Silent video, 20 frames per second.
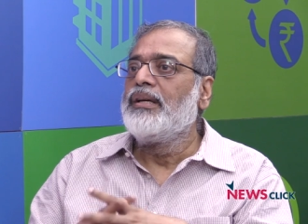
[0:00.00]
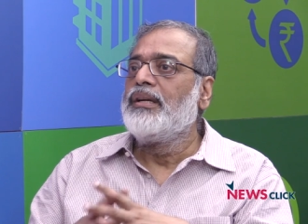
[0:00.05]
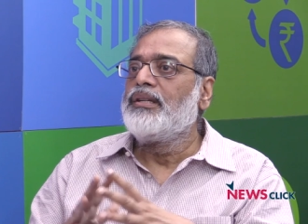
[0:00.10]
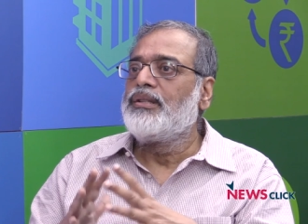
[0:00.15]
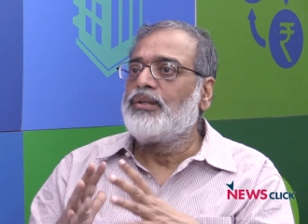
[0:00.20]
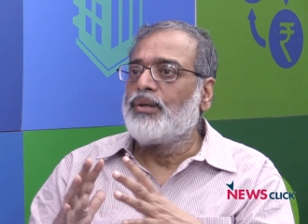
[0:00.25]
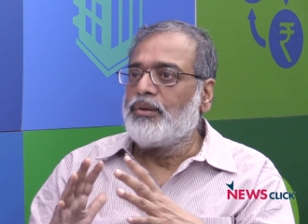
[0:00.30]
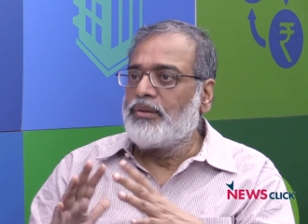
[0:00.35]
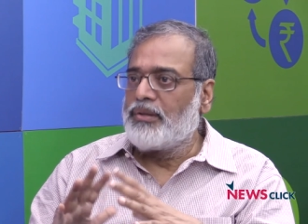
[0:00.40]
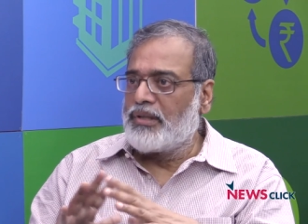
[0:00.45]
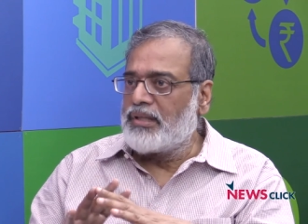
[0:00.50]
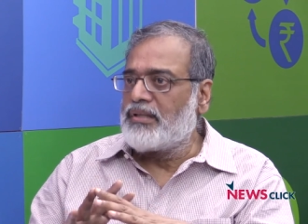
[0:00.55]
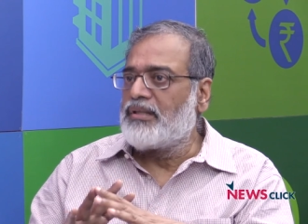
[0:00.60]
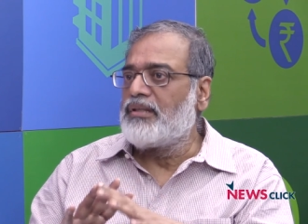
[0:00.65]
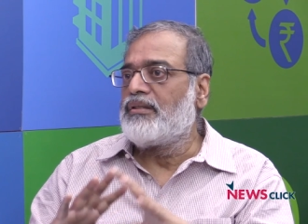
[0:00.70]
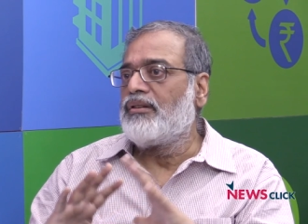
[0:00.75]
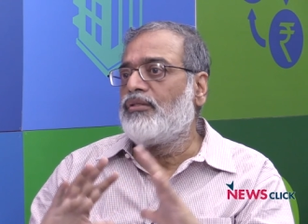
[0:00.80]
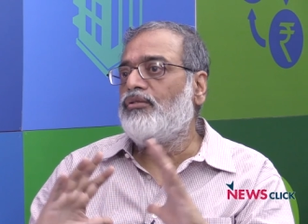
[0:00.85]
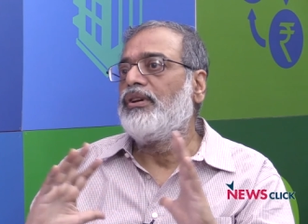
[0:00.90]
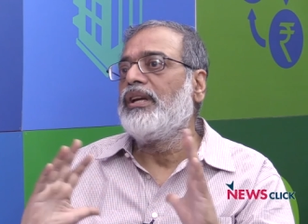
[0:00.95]
So this
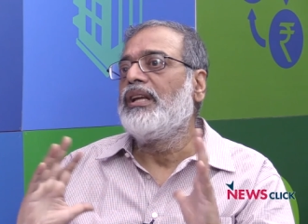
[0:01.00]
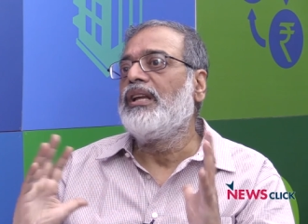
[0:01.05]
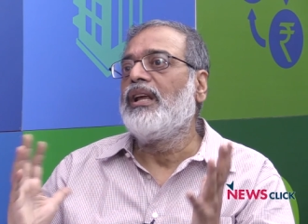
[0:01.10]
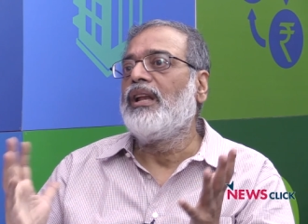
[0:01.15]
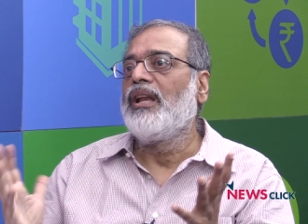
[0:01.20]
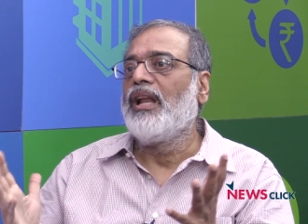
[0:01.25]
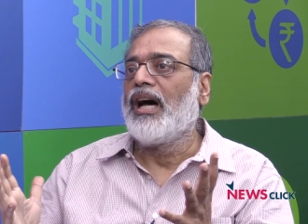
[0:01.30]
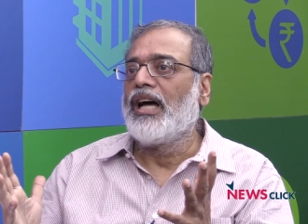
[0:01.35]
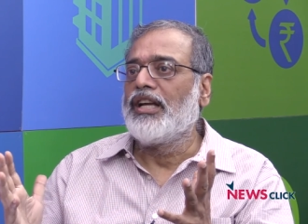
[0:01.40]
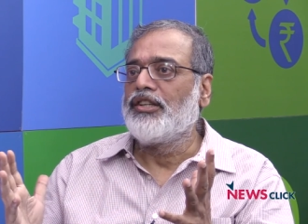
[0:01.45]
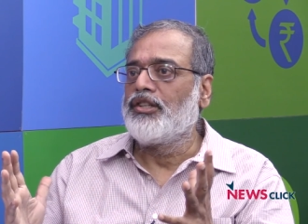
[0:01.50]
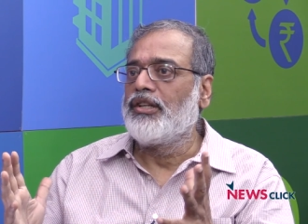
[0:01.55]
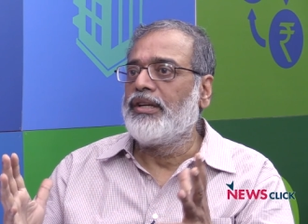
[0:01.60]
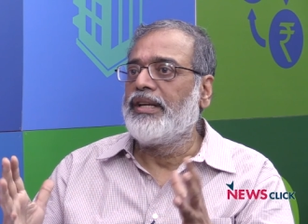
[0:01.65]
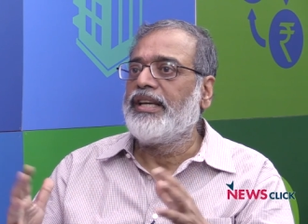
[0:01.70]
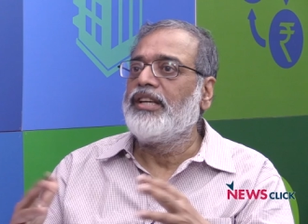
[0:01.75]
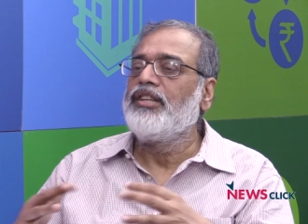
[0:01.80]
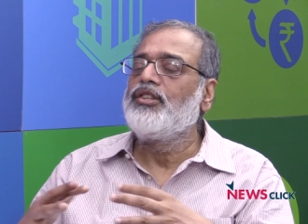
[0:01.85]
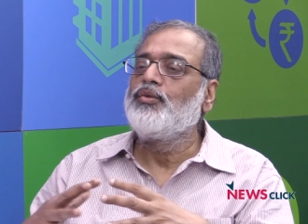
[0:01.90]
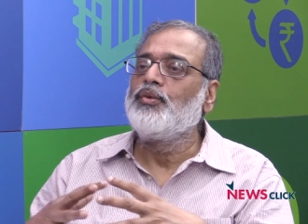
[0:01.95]
is a really large
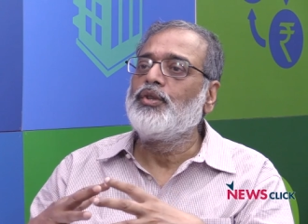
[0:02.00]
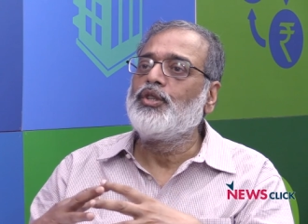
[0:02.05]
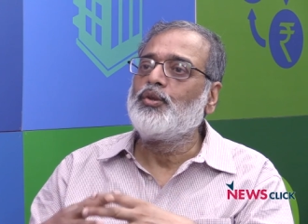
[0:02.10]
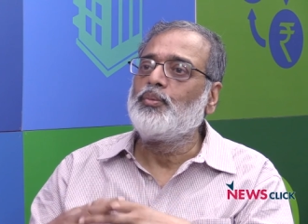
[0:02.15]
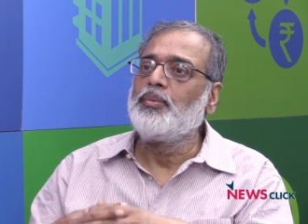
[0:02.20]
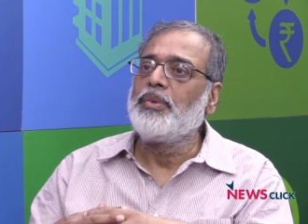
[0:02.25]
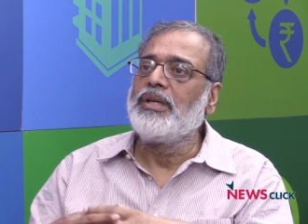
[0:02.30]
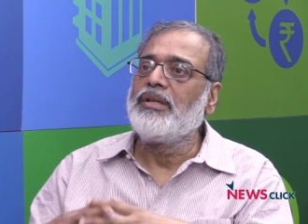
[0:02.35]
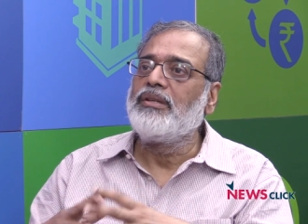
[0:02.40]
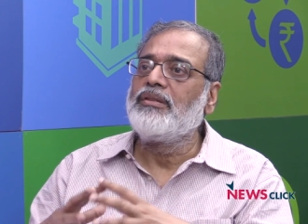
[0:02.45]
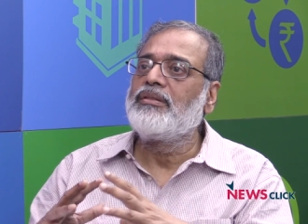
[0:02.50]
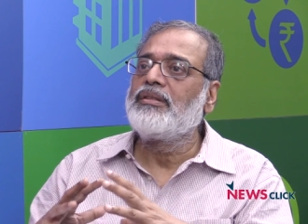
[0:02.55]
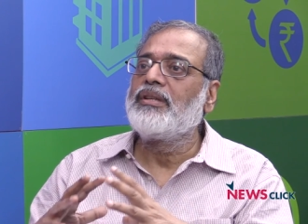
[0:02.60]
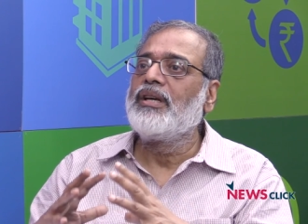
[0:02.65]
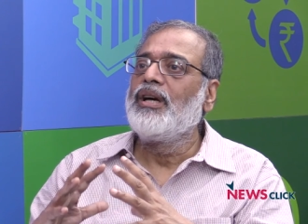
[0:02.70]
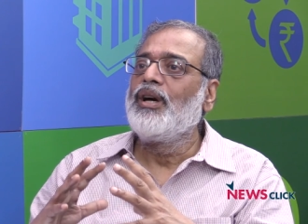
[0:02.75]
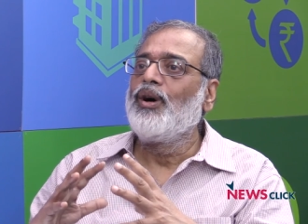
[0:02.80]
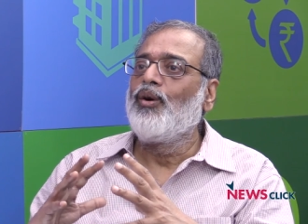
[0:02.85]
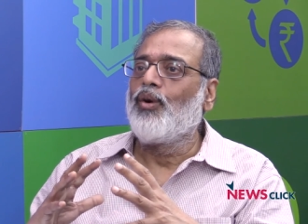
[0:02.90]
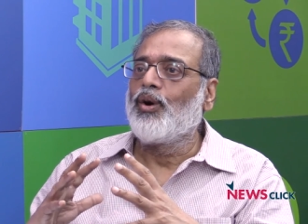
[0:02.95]
range, which means
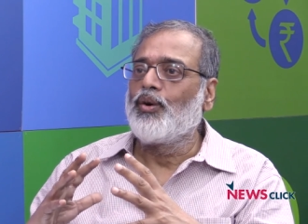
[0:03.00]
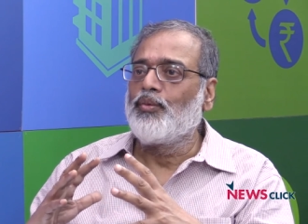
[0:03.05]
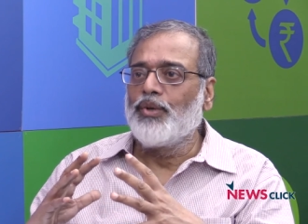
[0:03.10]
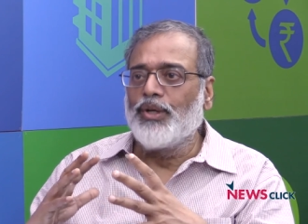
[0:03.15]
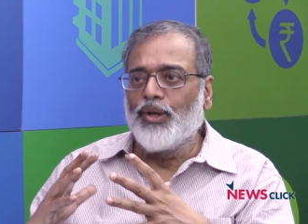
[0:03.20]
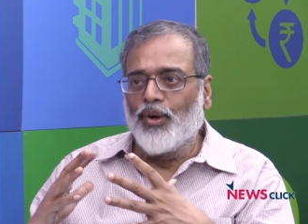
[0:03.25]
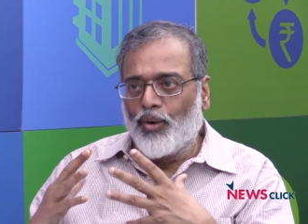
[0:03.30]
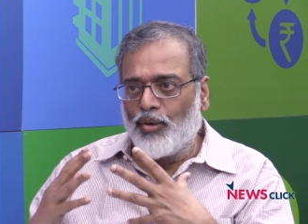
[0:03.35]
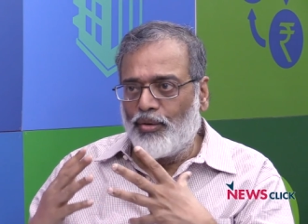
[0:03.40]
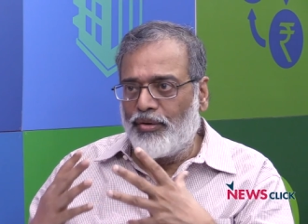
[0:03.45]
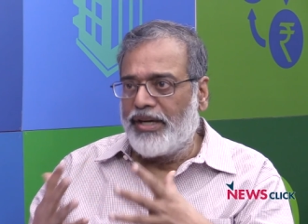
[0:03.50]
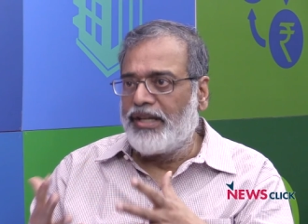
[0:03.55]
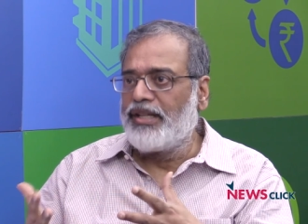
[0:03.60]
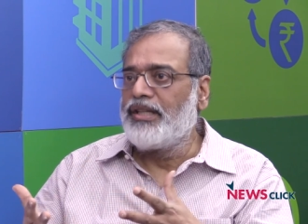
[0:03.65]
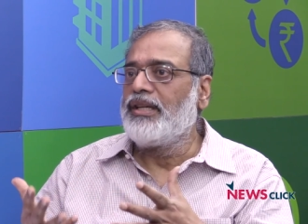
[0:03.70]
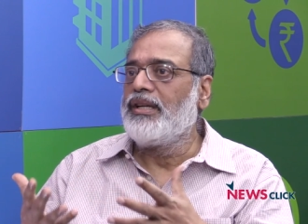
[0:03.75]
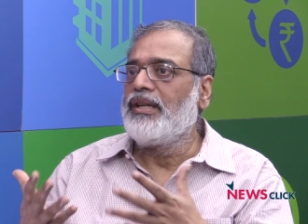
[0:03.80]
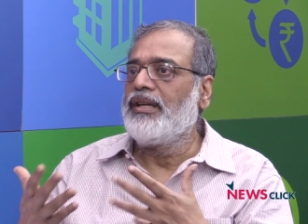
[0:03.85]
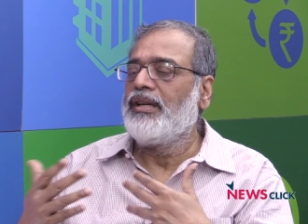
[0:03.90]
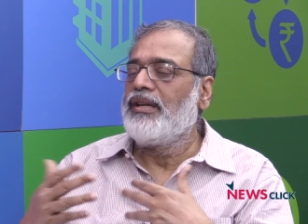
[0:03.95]
what we
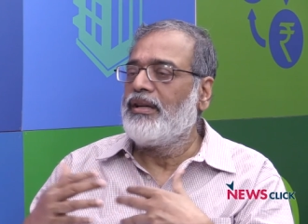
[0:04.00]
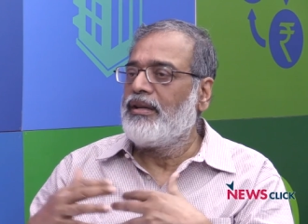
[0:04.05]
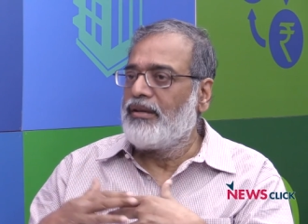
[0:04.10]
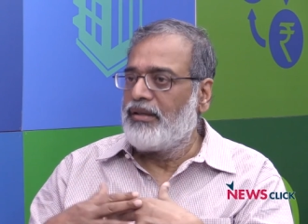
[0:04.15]
already